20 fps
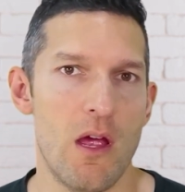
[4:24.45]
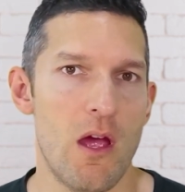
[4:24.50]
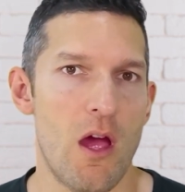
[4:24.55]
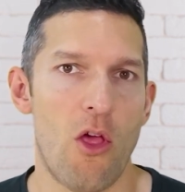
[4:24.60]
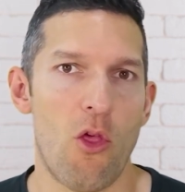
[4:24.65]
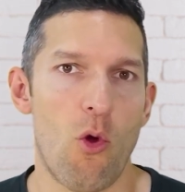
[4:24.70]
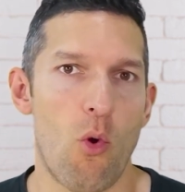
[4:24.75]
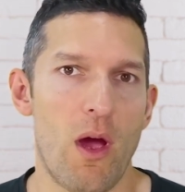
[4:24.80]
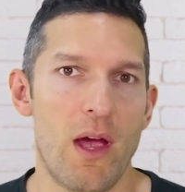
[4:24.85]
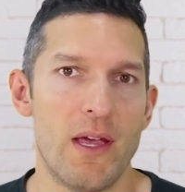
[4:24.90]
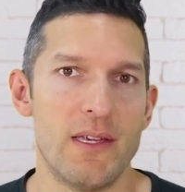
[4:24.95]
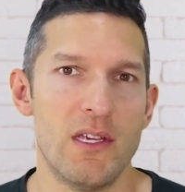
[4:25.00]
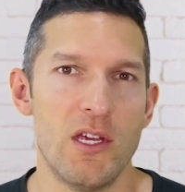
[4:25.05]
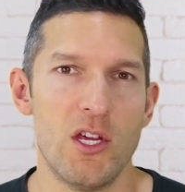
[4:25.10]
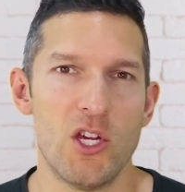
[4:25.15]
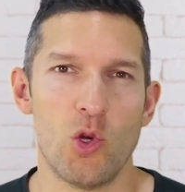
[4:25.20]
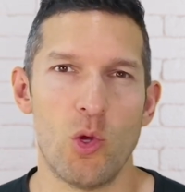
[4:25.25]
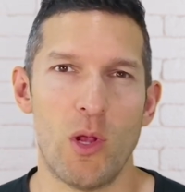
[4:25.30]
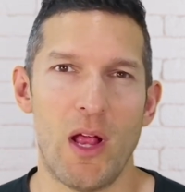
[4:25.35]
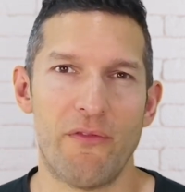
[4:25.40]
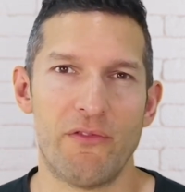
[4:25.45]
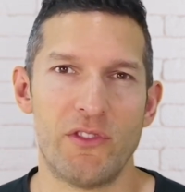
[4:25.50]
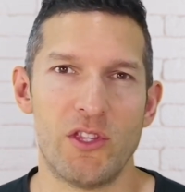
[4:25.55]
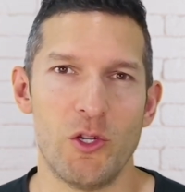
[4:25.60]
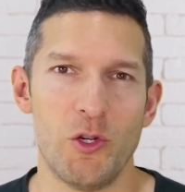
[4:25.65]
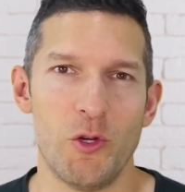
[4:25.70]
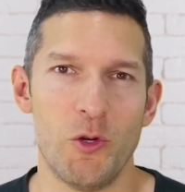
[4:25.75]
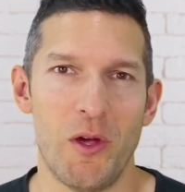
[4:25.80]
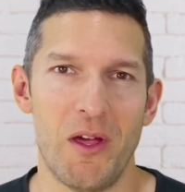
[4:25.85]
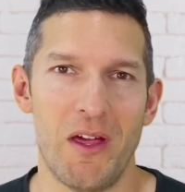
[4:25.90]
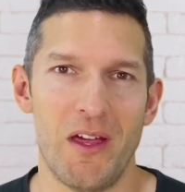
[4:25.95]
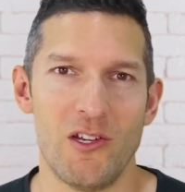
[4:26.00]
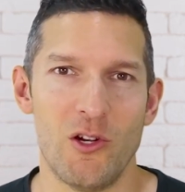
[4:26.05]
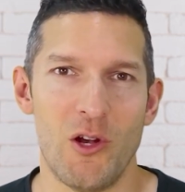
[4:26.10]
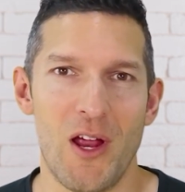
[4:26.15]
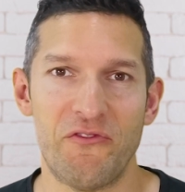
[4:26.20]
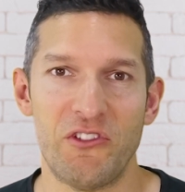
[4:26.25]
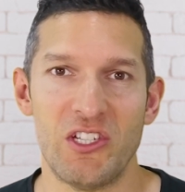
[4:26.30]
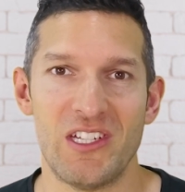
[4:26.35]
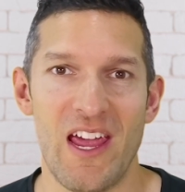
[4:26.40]
Otherwise, you'll have
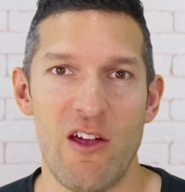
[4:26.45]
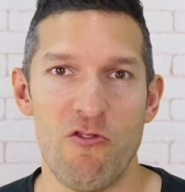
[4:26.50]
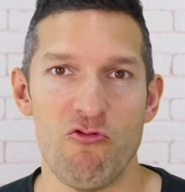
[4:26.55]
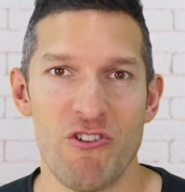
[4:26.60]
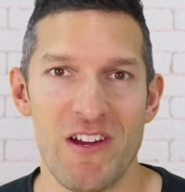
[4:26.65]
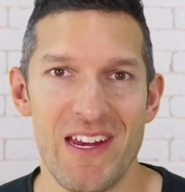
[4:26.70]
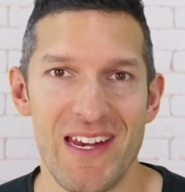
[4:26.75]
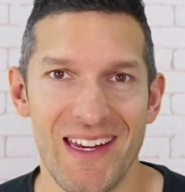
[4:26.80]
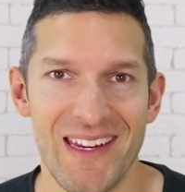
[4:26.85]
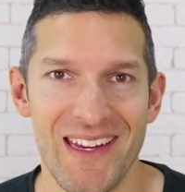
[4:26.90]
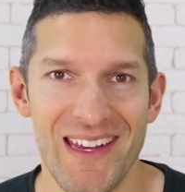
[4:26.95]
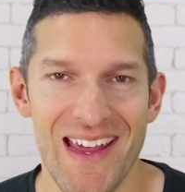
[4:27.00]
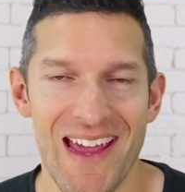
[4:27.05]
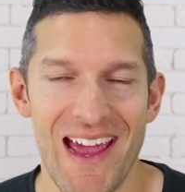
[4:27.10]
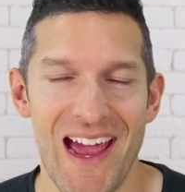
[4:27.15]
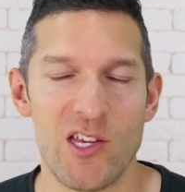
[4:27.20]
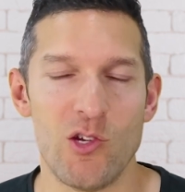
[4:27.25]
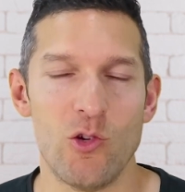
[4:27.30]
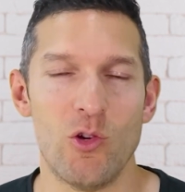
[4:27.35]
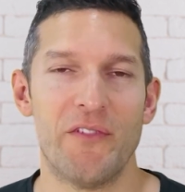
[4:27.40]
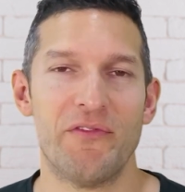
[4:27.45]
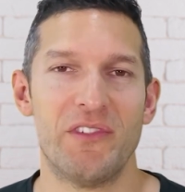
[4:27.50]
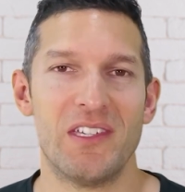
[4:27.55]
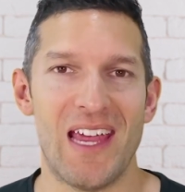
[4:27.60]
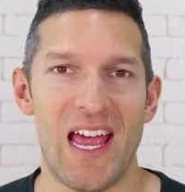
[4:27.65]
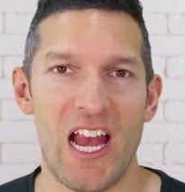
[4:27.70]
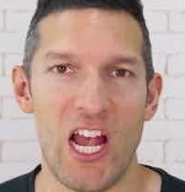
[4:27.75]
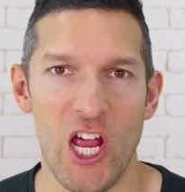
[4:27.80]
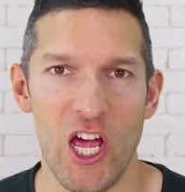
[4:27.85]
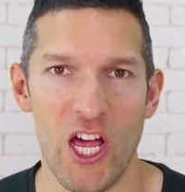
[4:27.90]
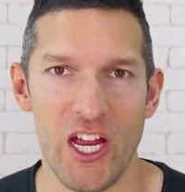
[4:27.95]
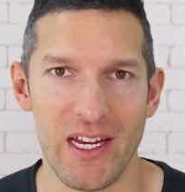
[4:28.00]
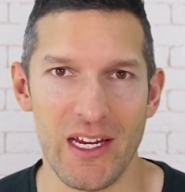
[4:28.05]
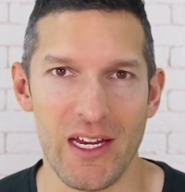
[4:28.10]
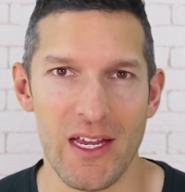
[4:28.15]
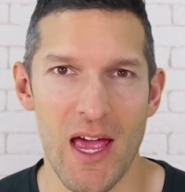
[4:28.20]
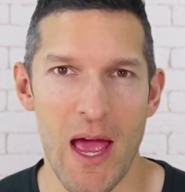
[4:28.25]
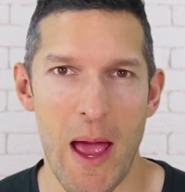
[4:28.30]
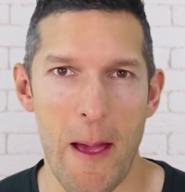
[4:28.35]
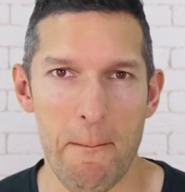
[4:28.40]
to get reading and you'll have to get learning
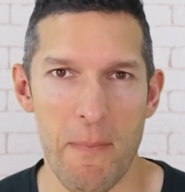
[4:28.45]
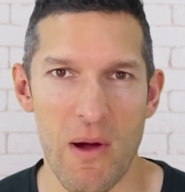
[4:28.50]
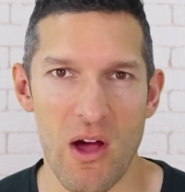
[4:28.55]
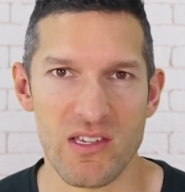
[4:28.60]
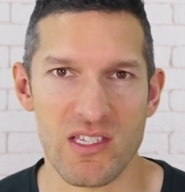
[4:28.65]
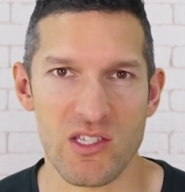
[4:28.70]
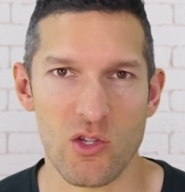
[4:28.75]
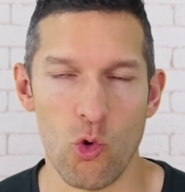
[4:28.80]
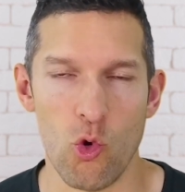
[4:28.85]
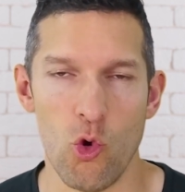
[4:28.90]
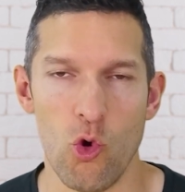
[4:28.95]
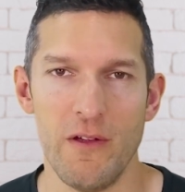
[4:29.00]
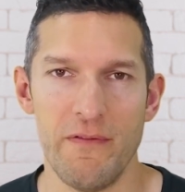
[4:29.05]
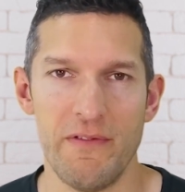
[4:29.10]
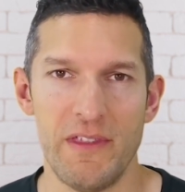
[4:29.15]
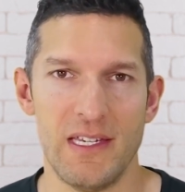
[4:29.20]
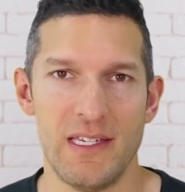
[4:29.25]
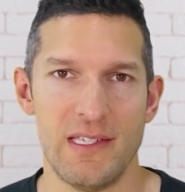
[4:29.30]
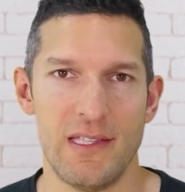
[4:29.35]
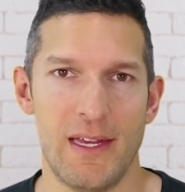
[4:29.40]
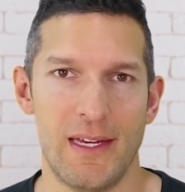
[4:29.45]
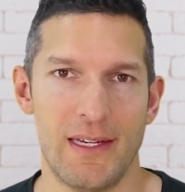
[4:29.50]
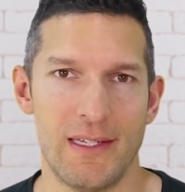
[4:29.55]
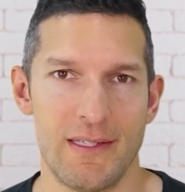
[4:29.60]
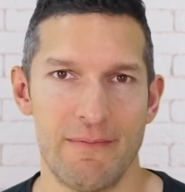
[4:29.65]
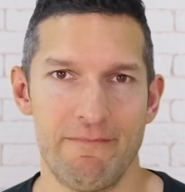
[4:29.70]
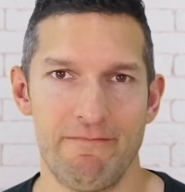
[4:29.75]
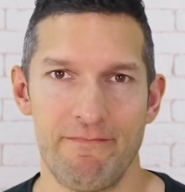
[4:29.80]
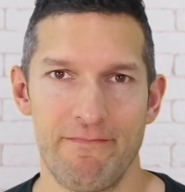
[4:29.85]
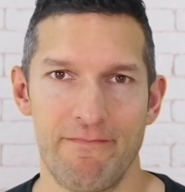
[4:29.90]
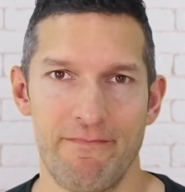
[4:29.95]
and master all of these things.